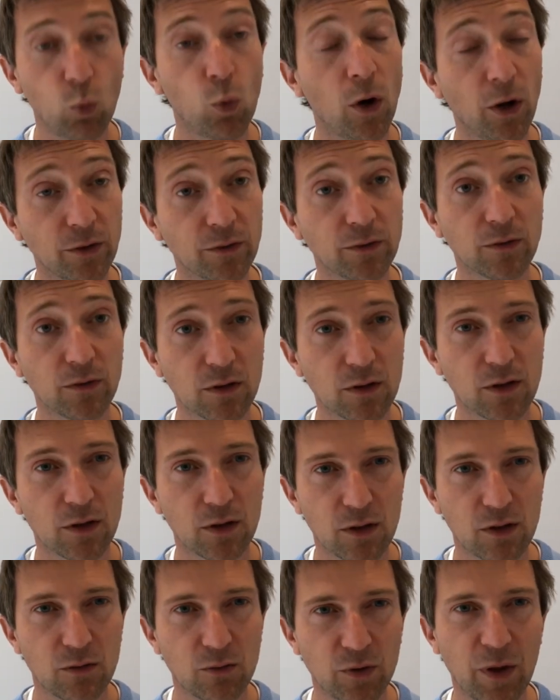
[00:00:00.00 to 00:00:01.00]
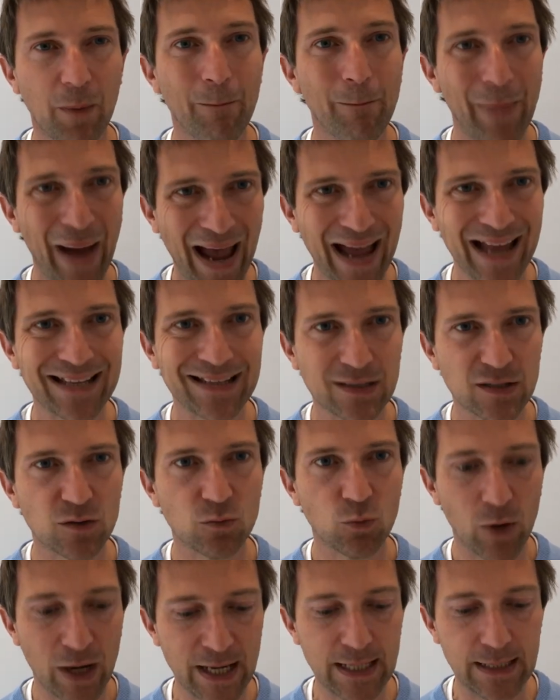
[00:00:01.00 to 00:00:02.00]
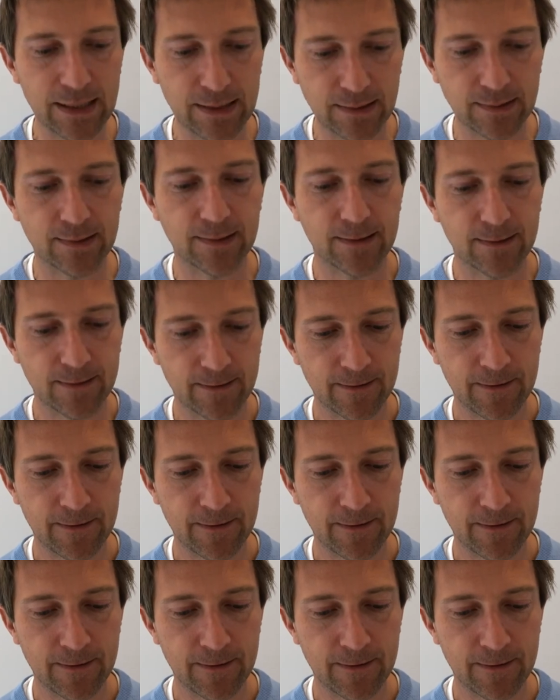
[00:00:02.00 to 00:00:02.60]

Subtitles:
one with a man's ways.